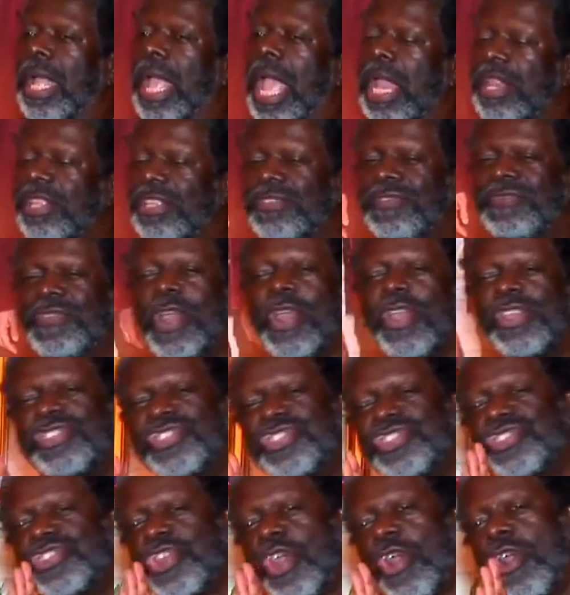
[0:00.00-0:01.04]
And he was very
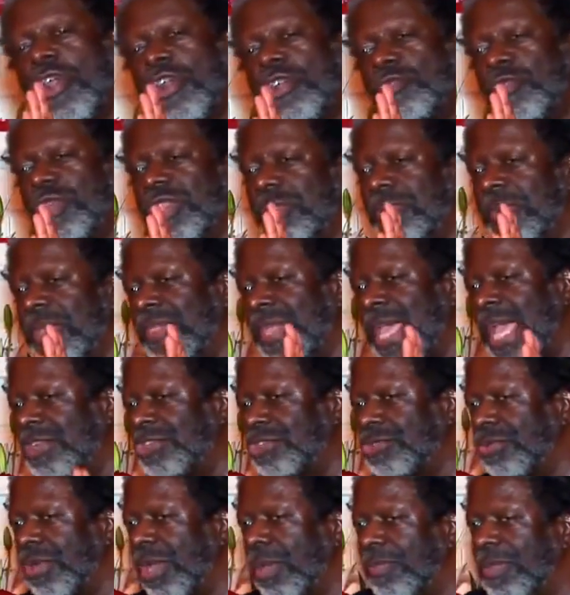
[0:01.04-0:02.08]
stern with me that
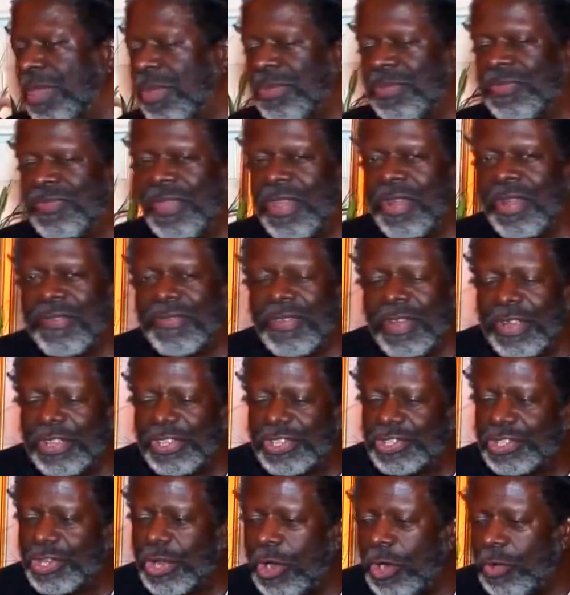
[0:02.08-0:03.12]
trip. He was very, very
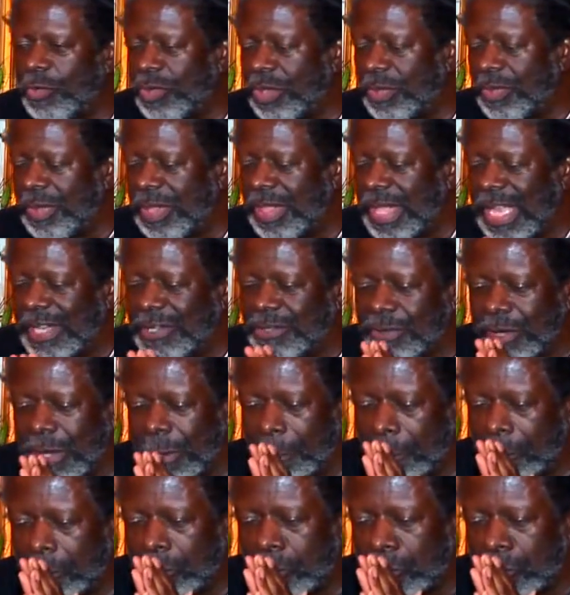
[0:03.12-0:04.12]
stern with me that trip.